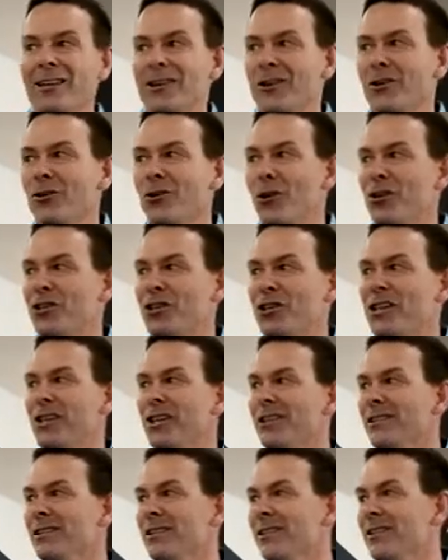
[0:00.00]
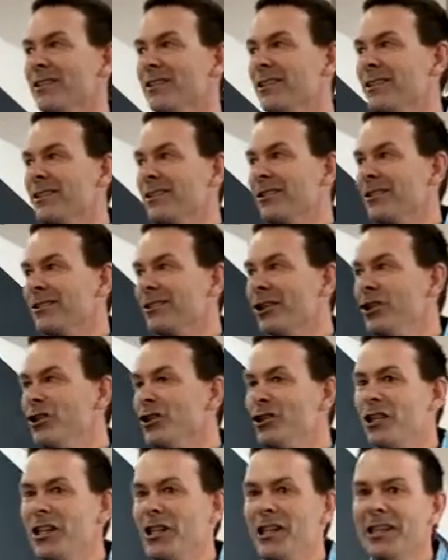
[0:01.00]
grotty,
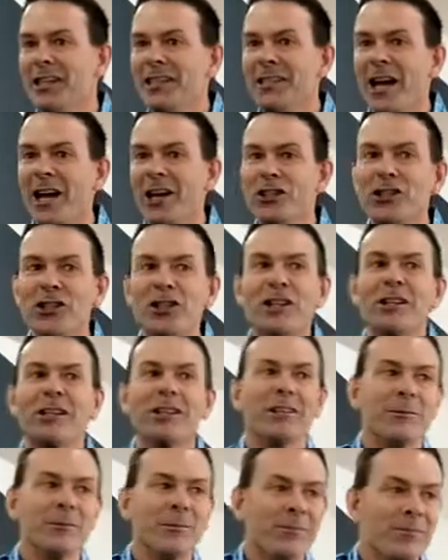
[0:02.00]
dingy dungeon,